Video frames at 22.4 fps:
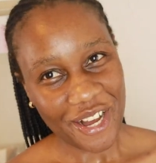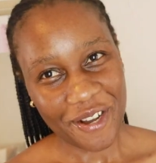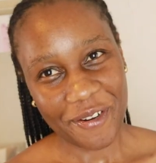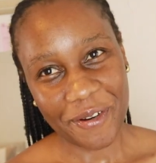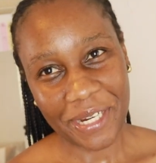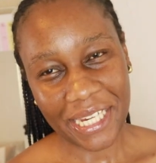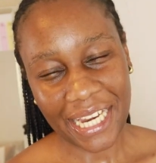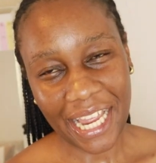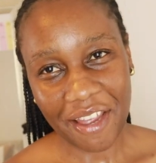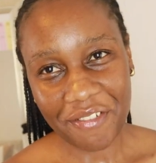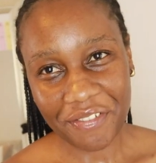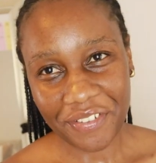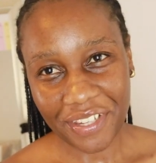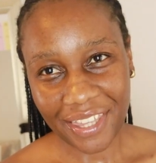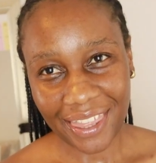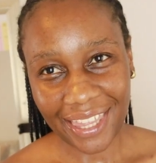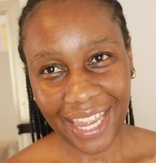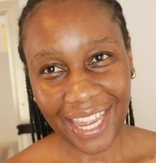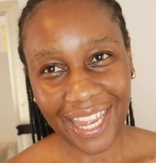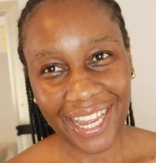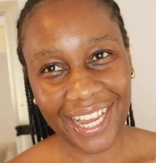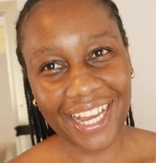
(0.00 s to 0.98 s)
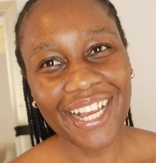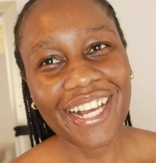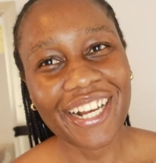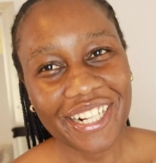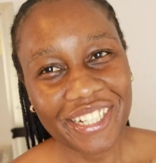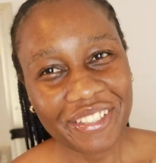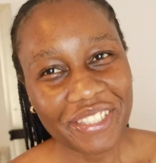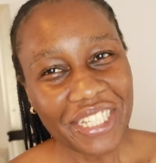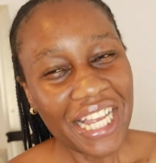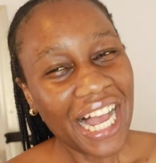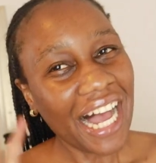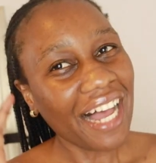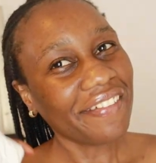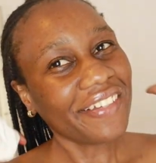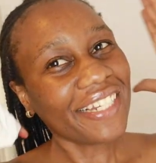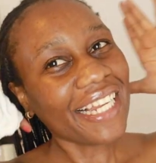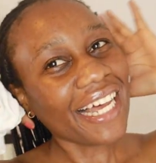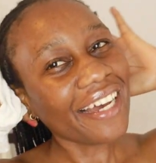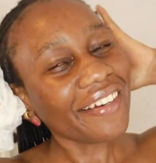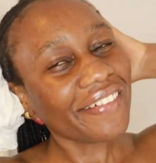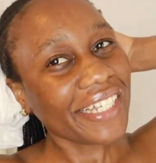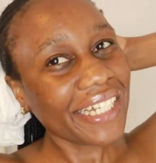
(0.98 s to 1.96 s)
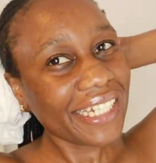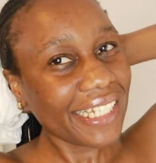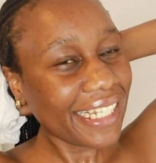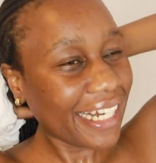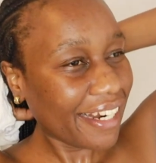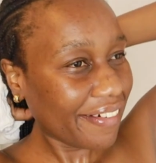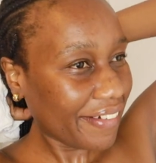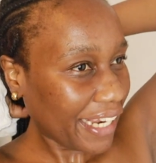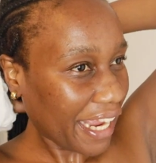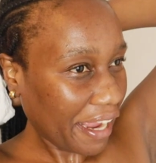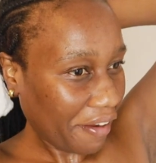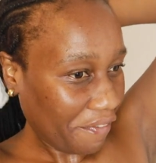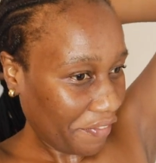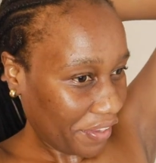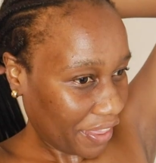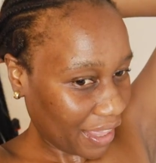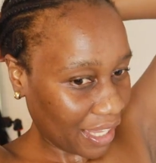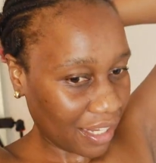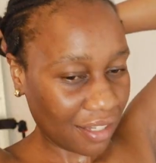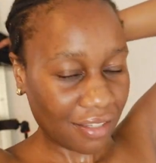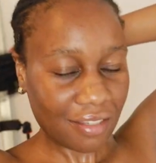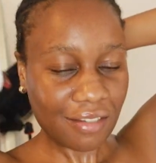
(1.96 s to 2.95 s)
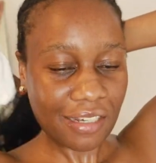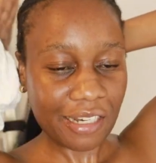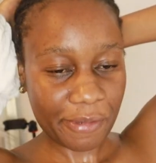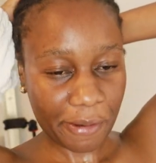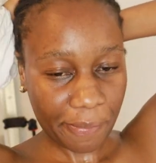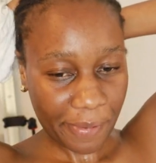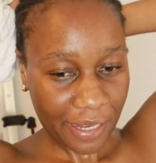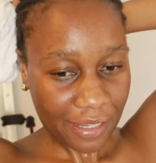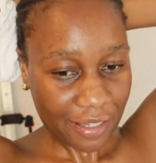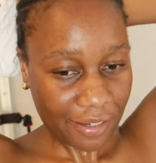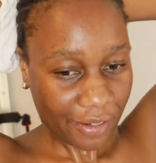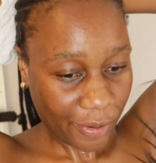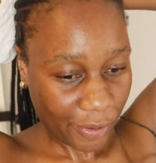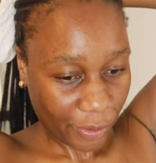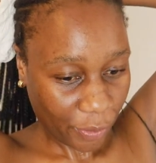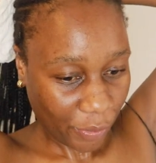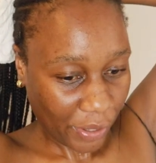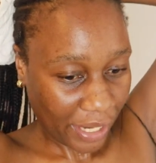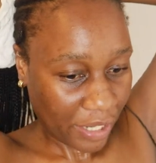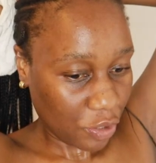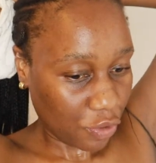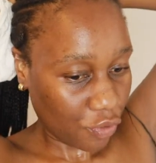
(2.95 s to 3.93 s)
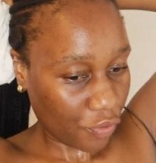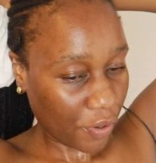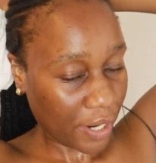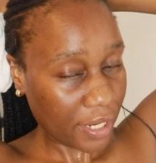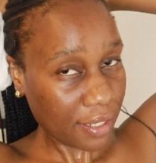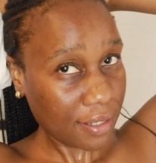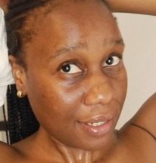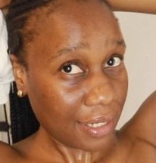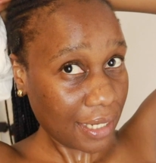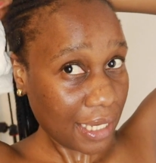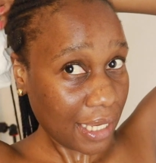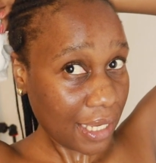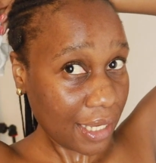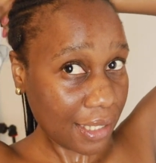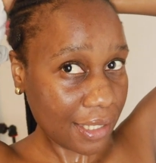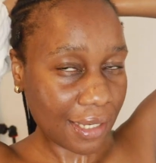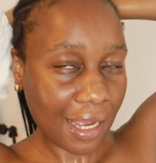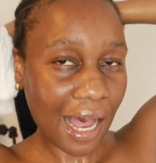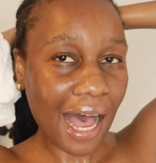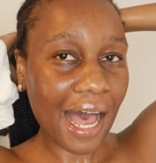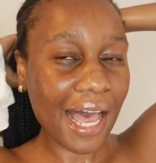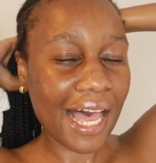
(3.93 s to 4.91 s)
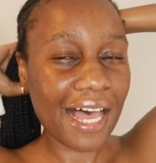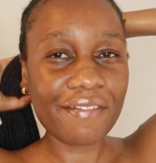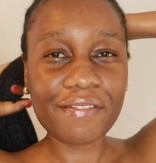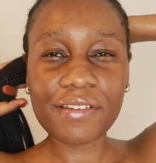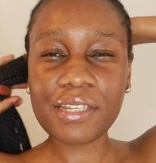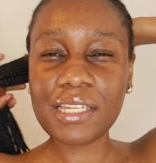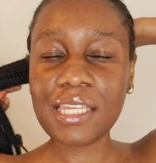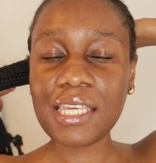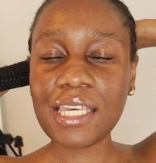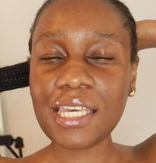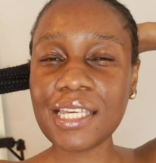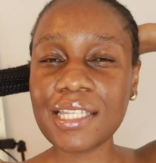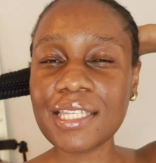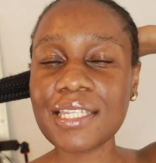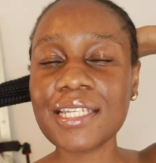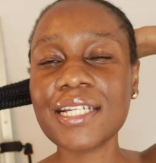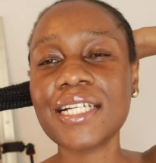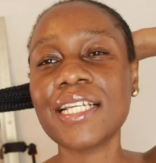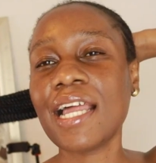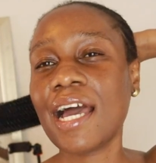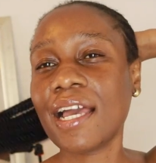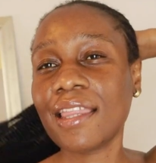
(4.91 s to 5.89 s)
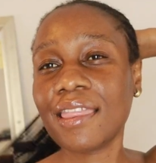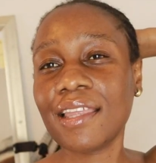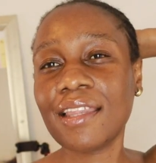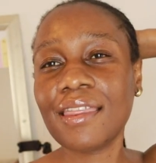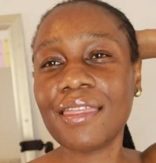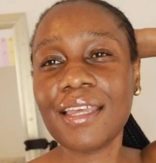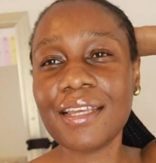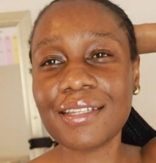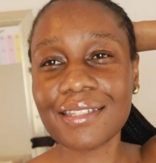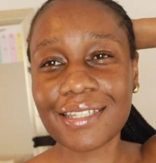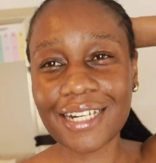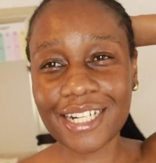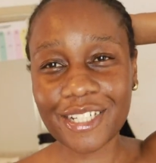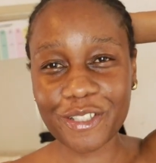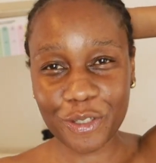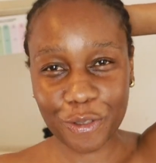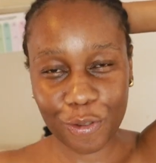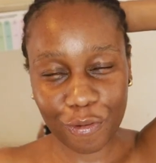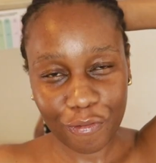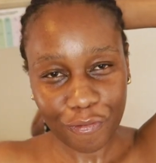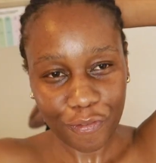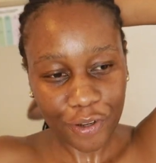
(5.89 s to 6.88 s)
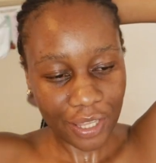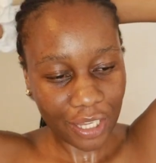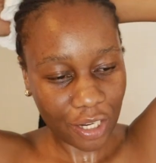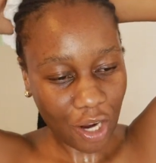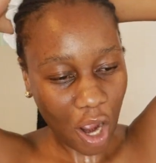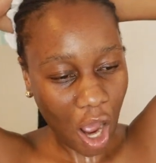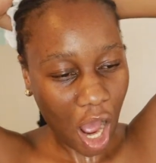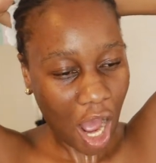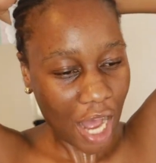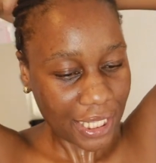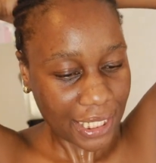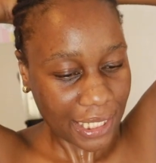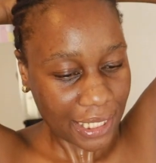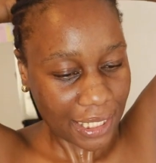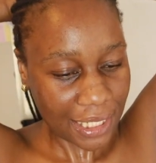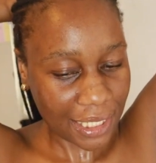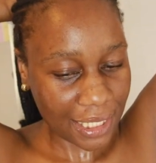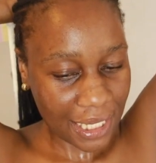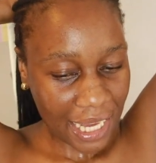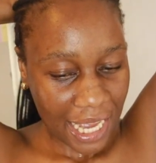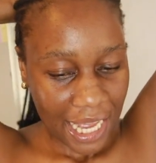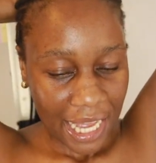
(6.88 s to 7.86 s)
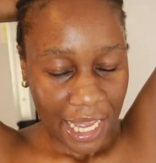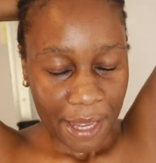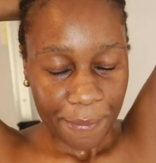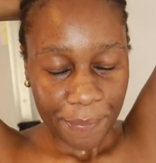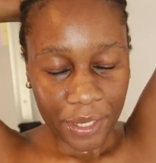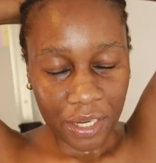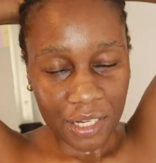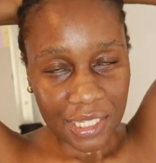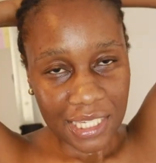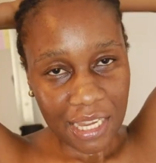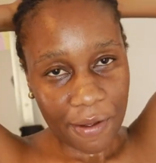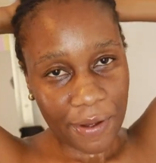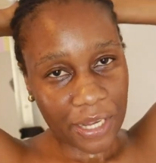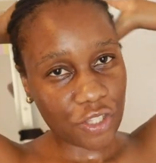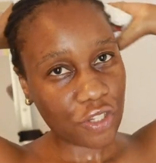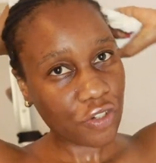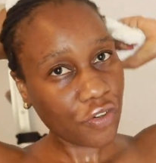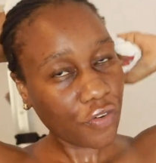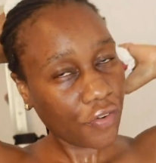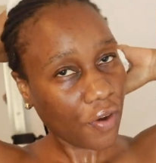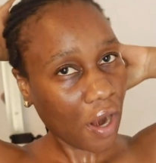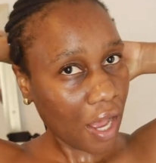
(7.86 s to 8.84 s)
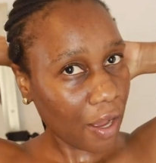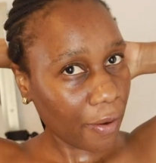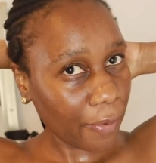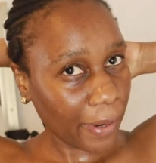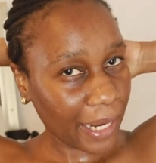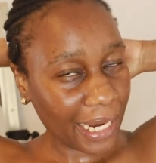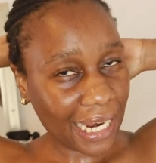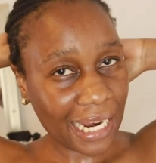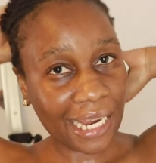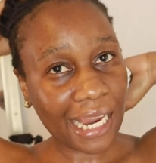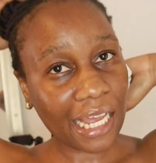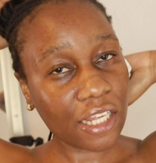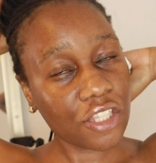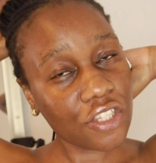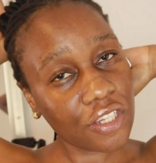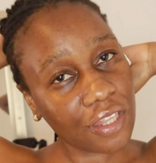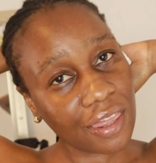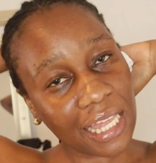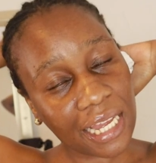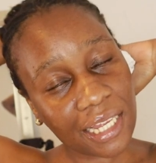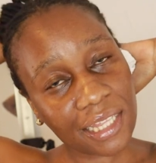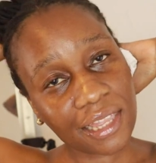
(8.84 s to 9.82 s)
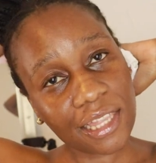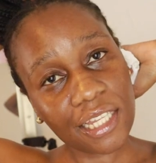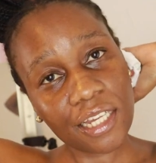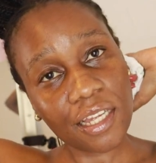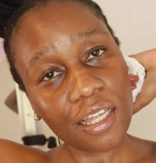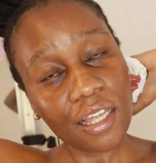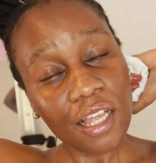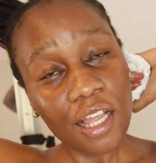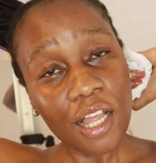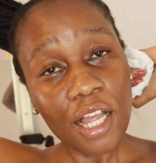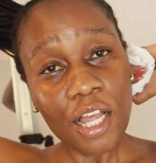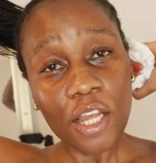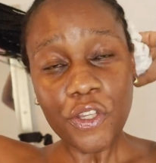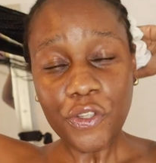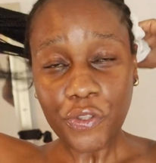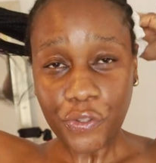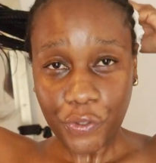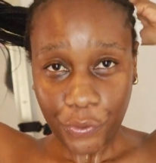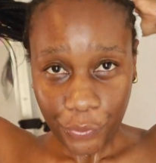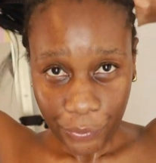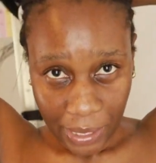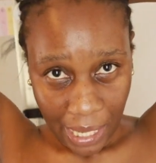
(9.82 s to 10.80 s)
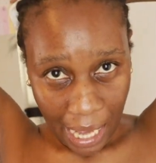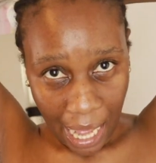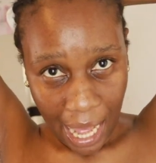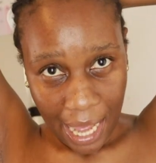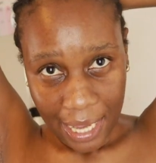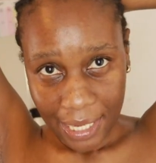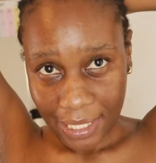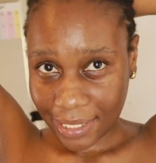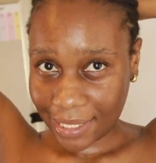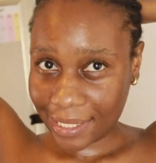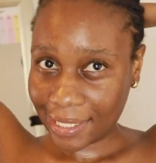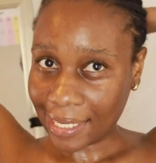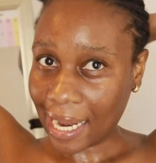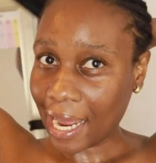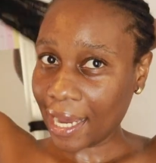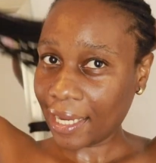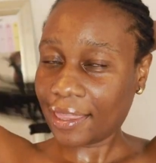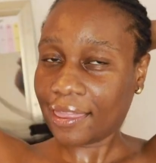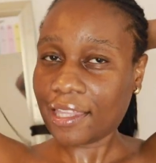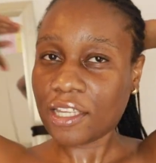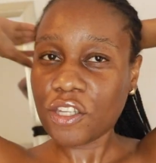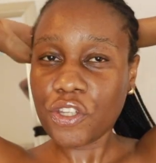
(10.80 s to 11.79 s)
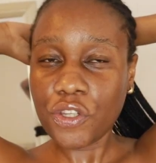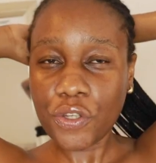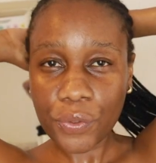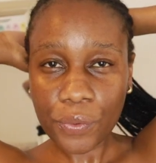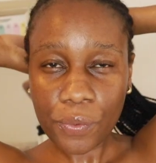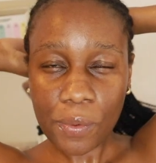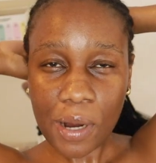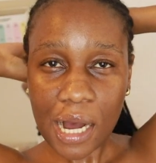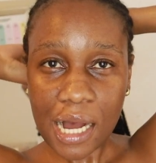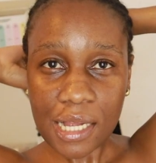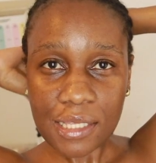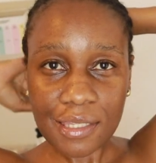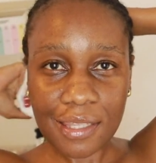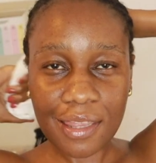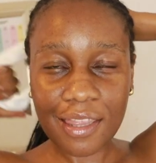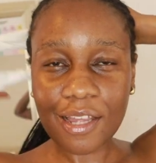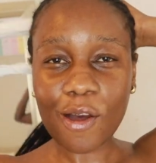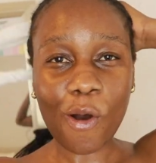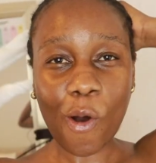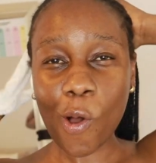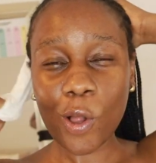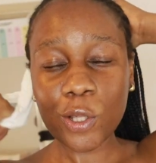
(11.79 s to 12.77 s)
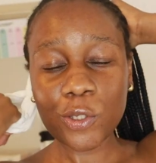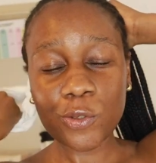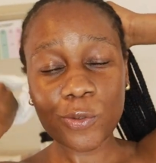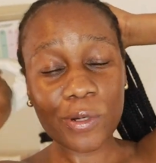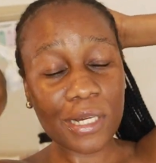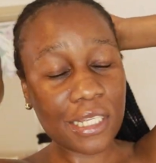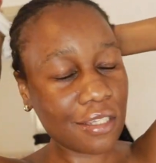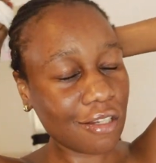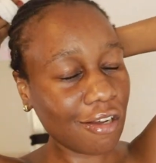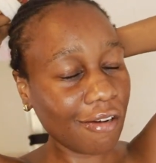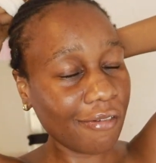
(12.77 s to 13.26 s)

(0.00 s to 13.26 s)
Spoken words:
with everything. I feel like we are done with everything. So I'm about to go get dressed, eat. I haven't eaten, like the things I do for the content, because I want to grow. And I'd like to thank the you guys, like the new ones, the old ones.